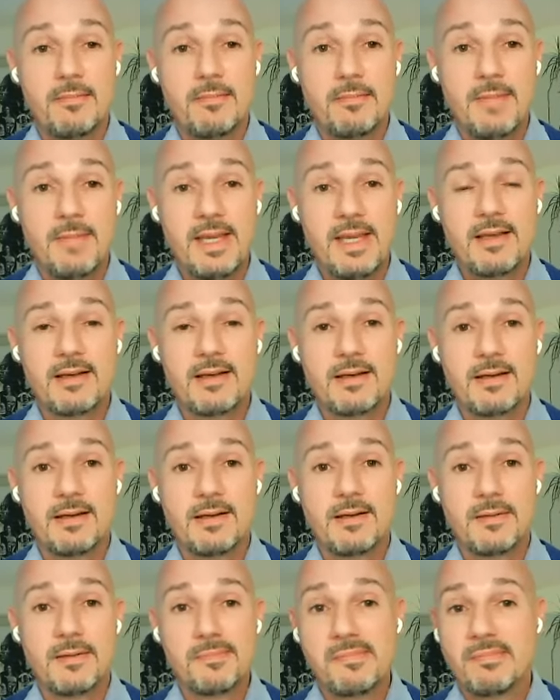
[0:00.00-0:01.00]
make
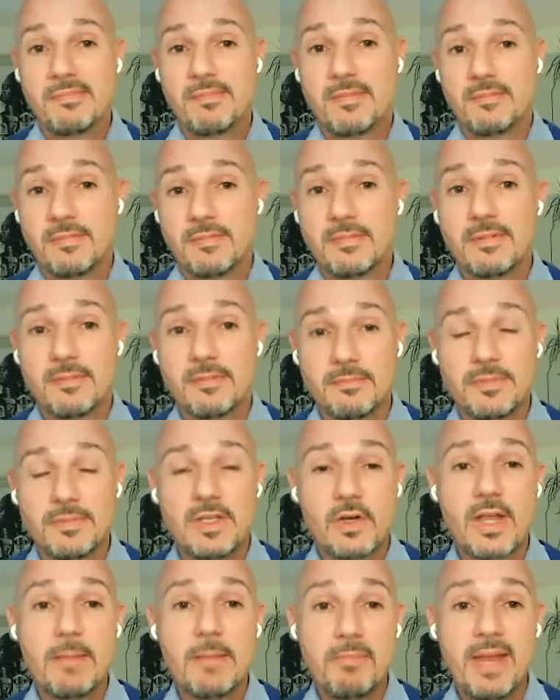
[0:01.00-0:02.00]

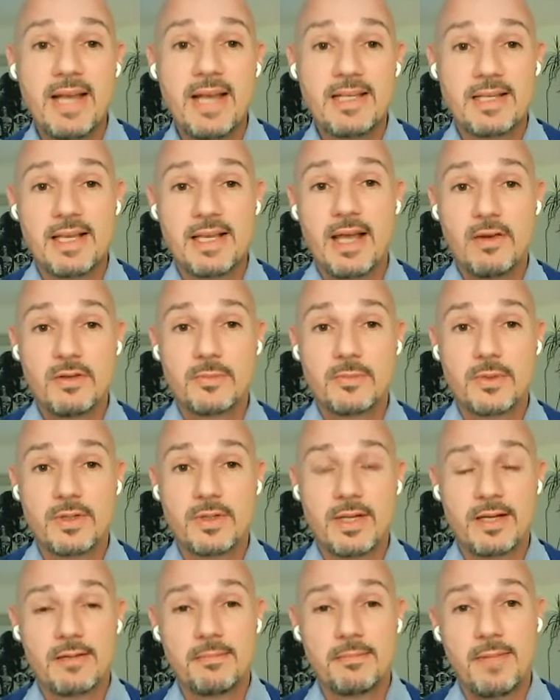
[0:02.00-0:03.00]
your campaigns
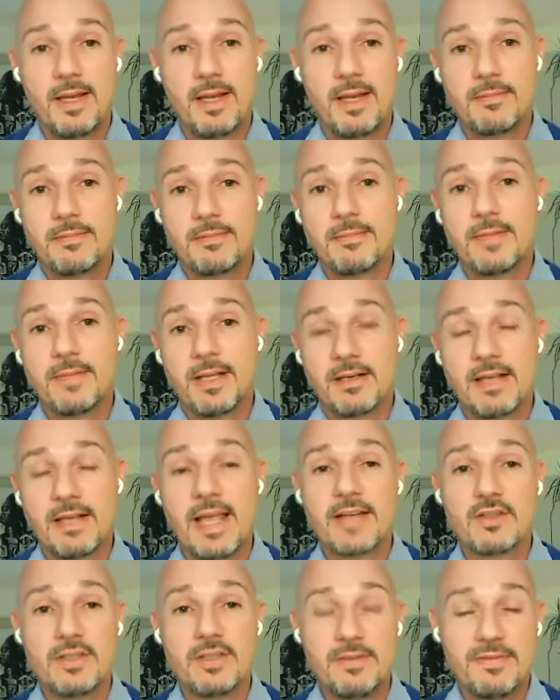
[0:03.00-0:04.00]
accountable and
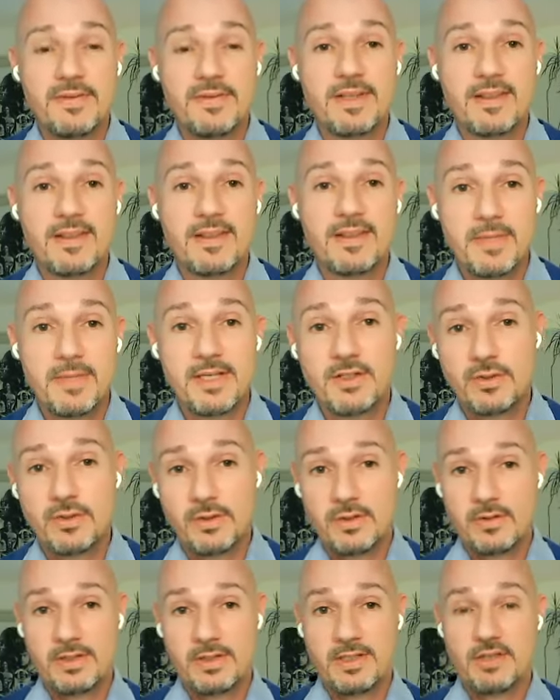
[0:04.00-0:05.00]
actually fit them into
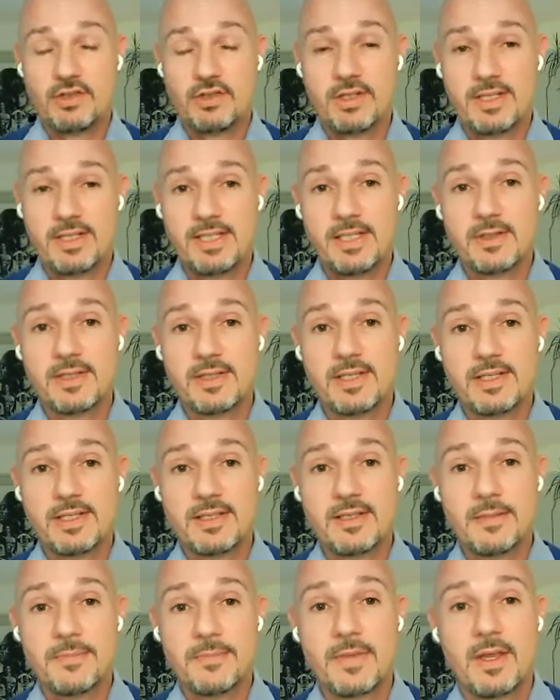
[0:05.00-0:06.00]
your digital
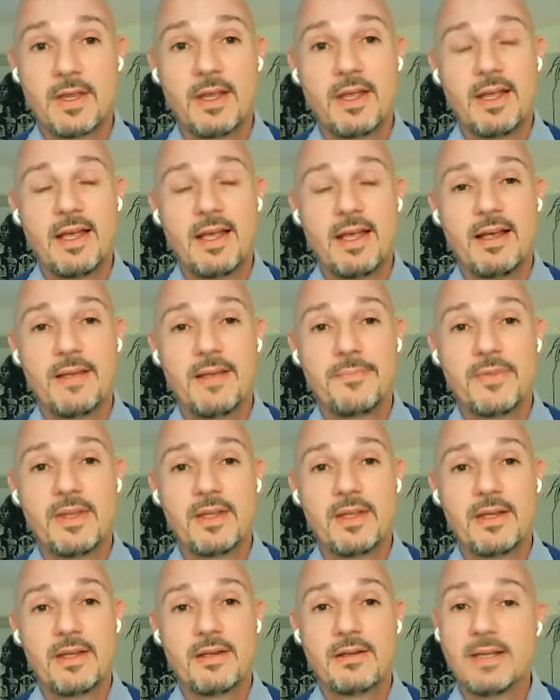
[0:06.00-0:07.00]
ecosystem
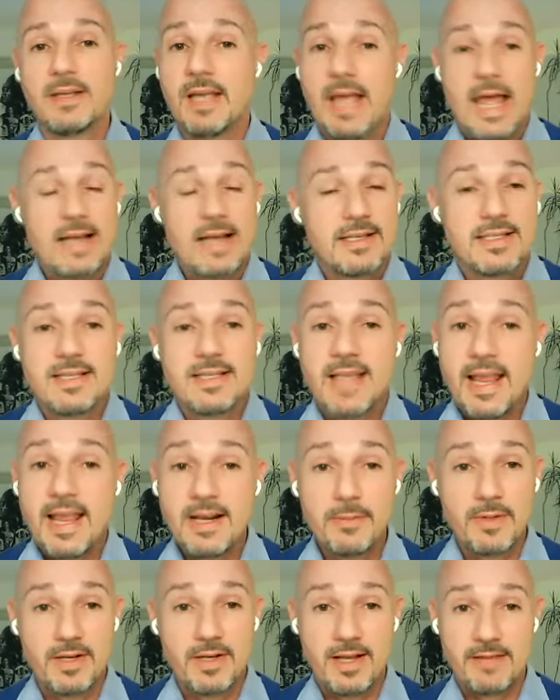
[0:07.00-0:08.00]
at a
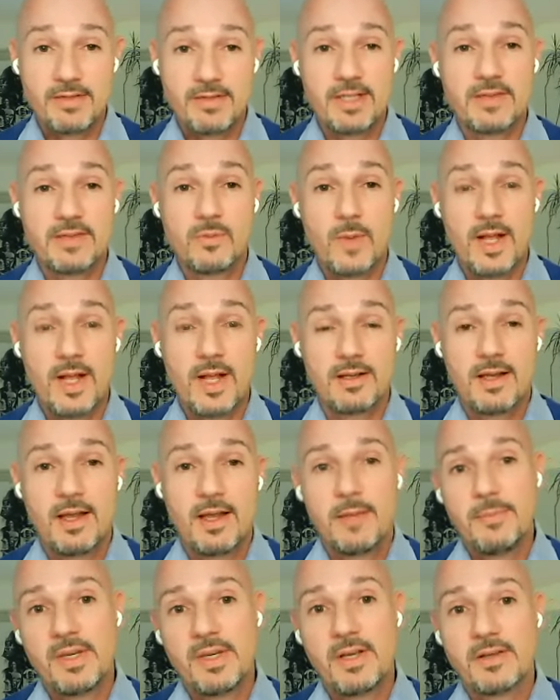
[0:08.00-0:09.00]
scalable level as well.
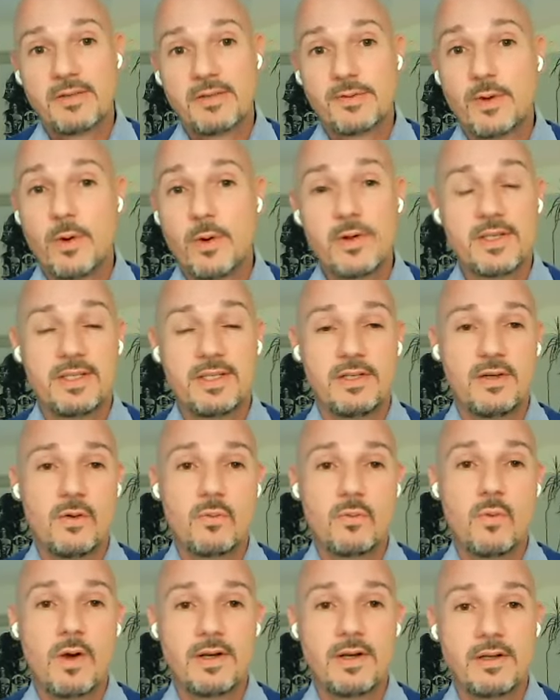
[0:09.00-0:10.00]
Because of course you
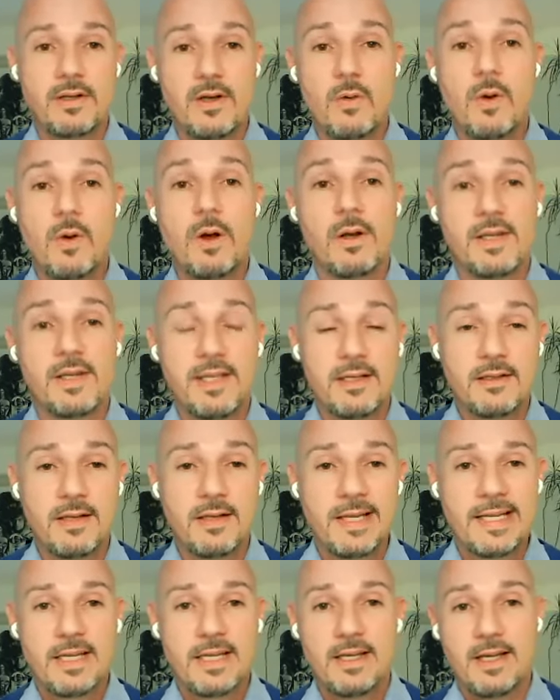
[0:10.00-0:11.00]
don't want to go all
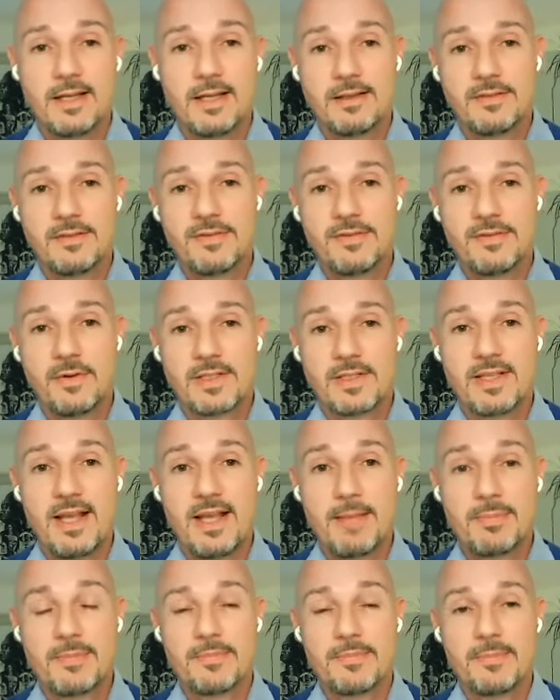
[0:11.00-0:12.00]
in at the first
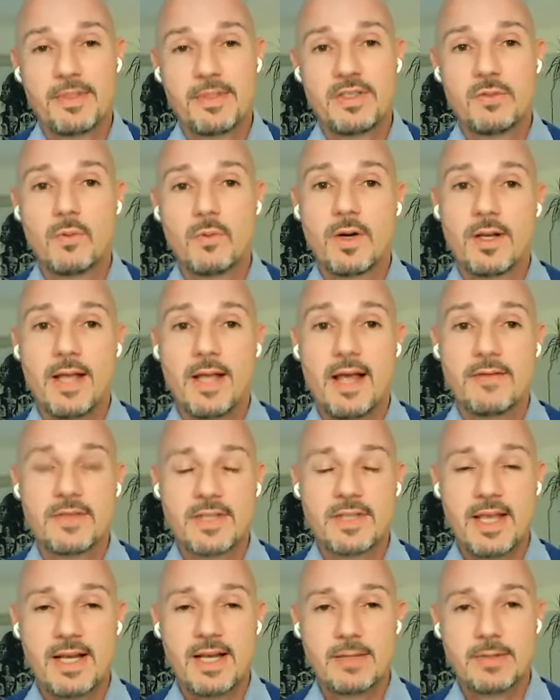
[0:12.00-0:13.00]
step, but you want to have
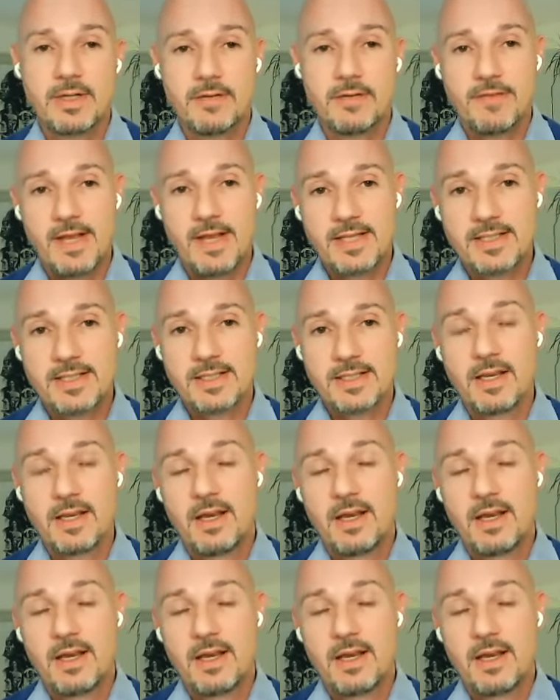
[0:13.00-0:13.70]
a scalable invest.